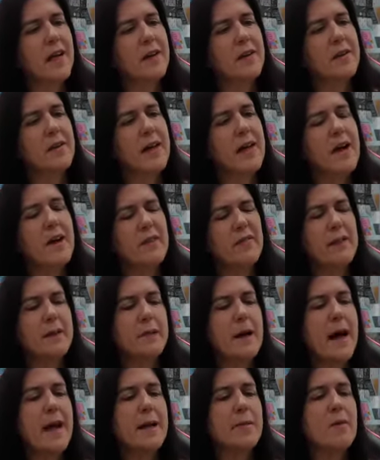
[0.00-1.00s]

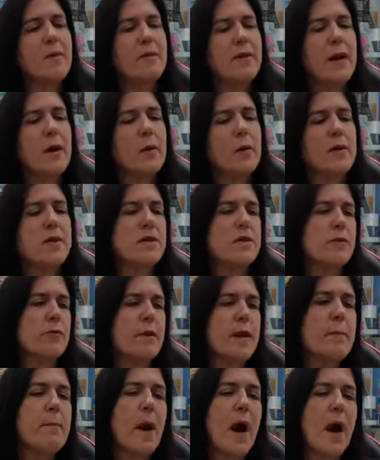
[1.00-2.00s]
the aim of it was to
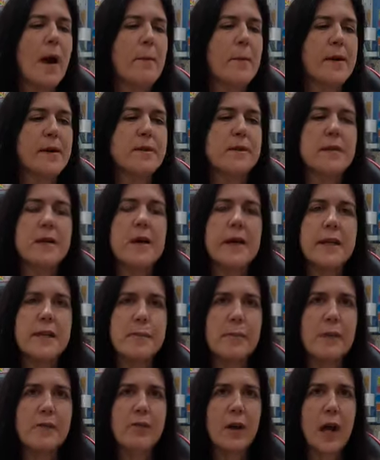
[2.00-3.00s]
repurpose an
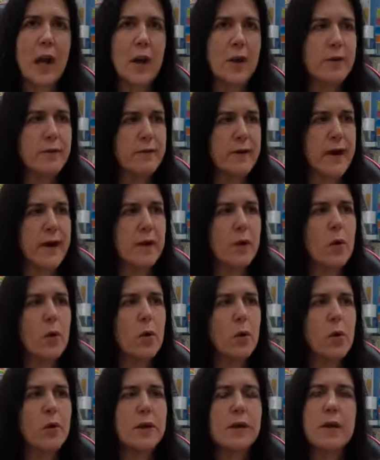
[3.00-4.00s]
item of clothing
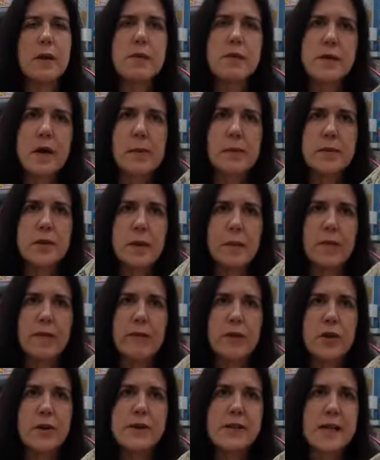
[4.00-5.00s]
or use up some
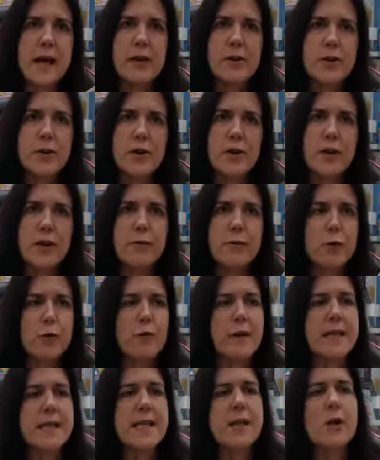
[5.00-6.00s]
of your stash that you've
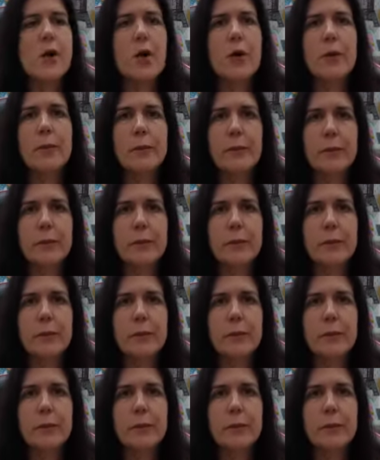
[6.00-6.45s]
already got,